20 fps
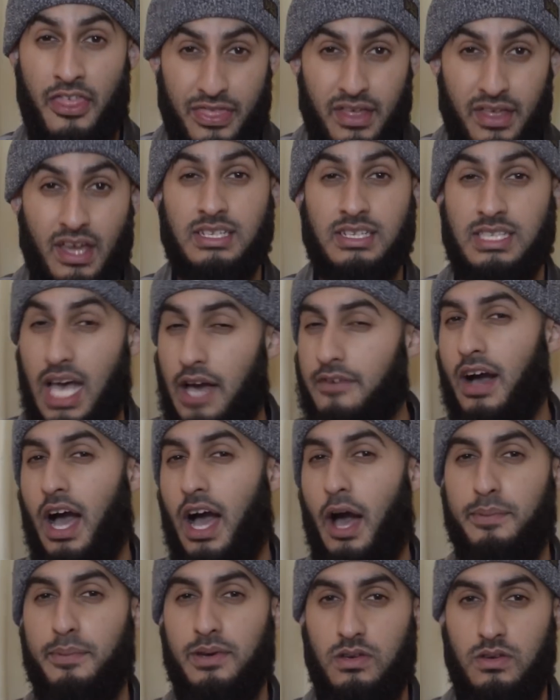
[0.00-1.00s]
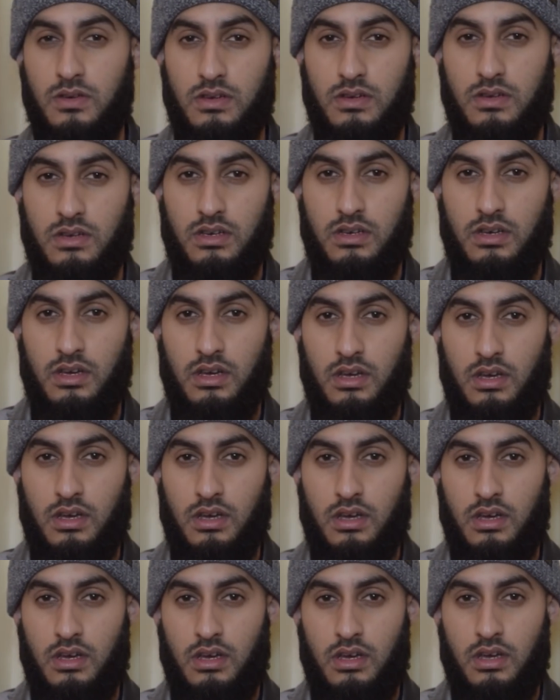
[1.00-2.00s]
thing to ever happen.
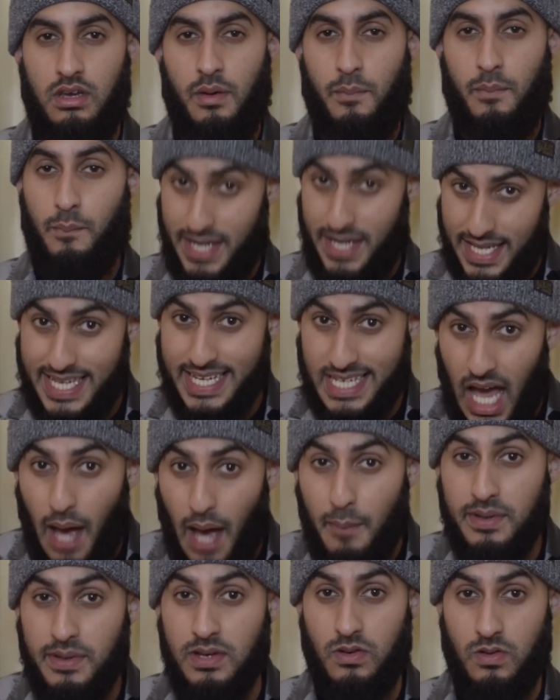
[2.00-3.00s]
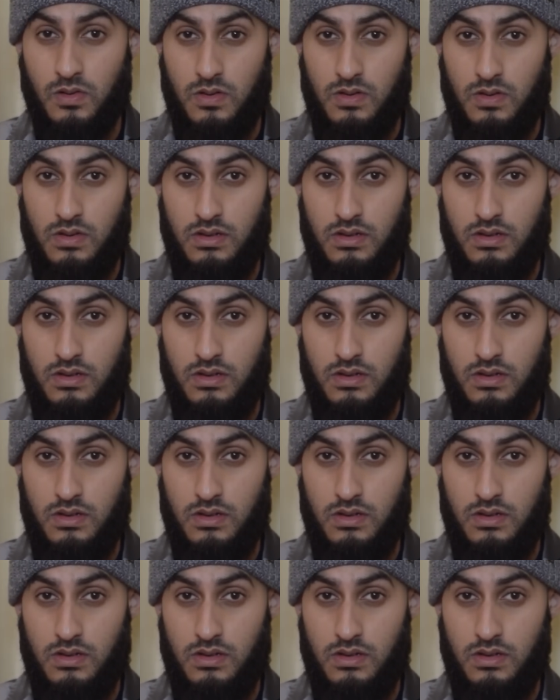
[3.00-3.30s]
But it can happen.